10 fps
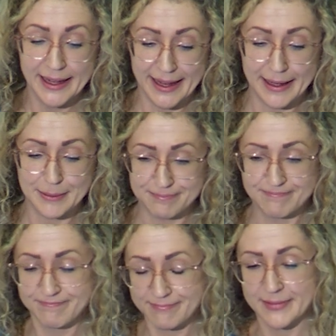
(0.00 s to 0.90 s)

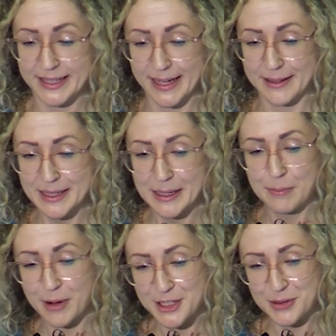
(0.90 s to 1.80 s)

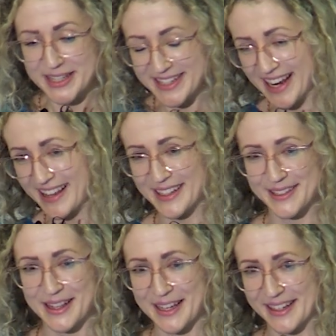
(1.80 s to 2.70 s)
Mind you, in saying
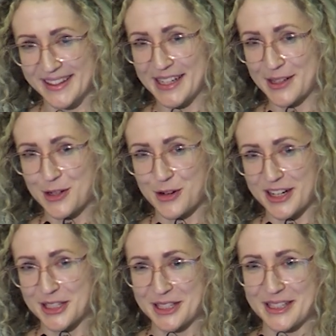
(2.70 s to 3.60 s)
this, I think the
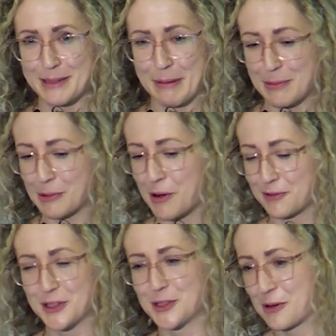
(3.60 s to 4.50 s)
instructions people
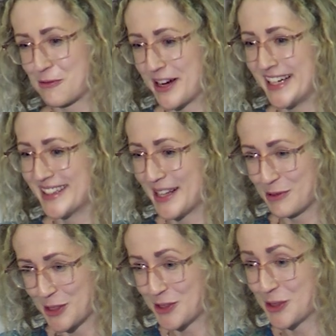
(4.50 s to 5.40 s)
often don't read and they'll
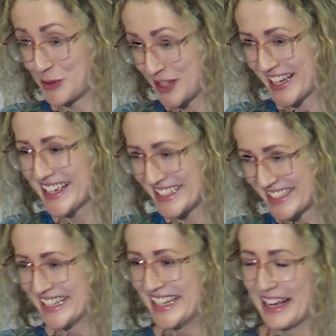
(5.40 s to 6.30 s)
just do the
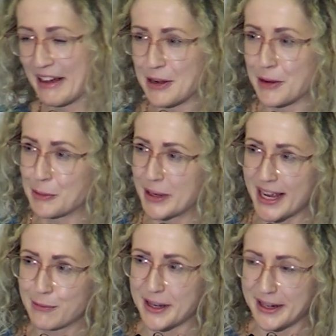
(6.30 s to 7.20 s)
kit. I know we
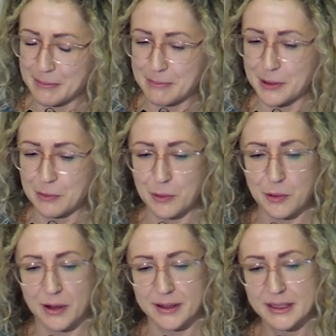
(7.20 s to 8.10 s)
had one at
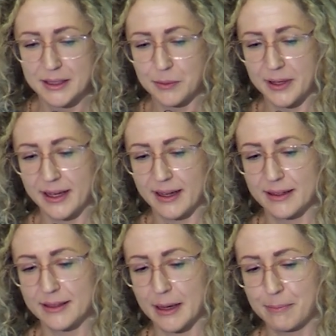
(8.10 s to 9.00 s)
Middlemore
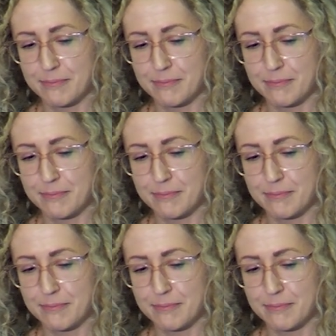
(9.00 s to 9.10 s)
where